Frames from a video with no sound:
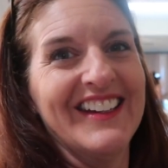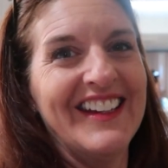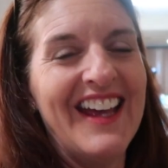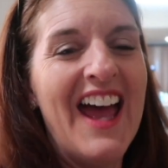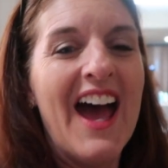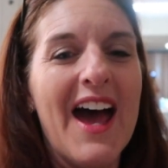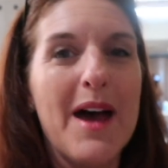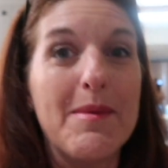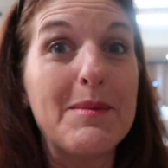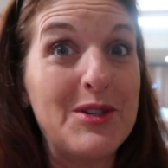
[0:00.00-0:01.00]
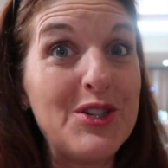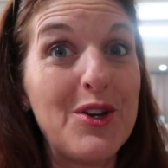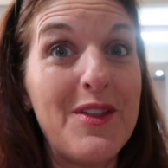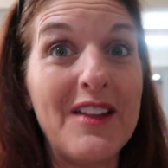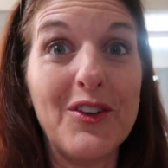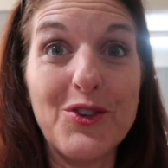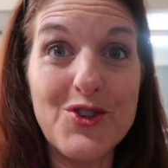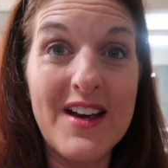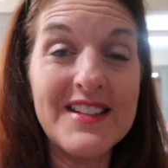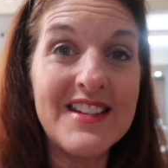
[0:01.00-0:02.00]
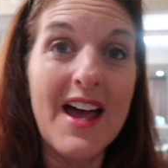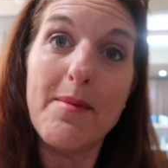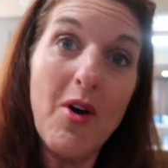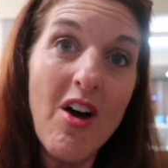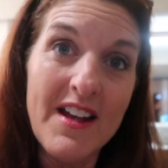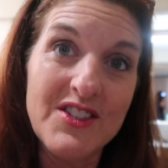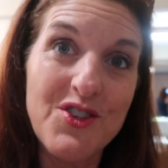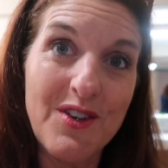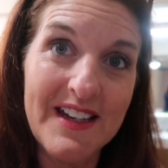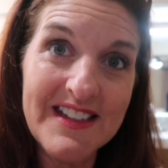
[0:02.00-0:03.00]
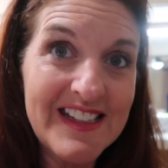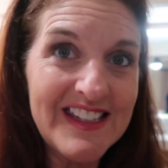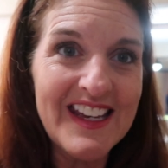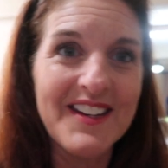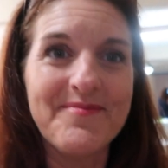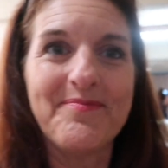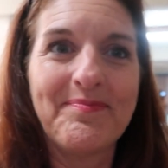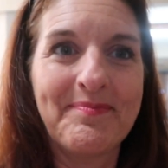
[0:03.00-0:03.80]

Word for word: um, I'm gonna show you that little dress um, on so you guys can see it.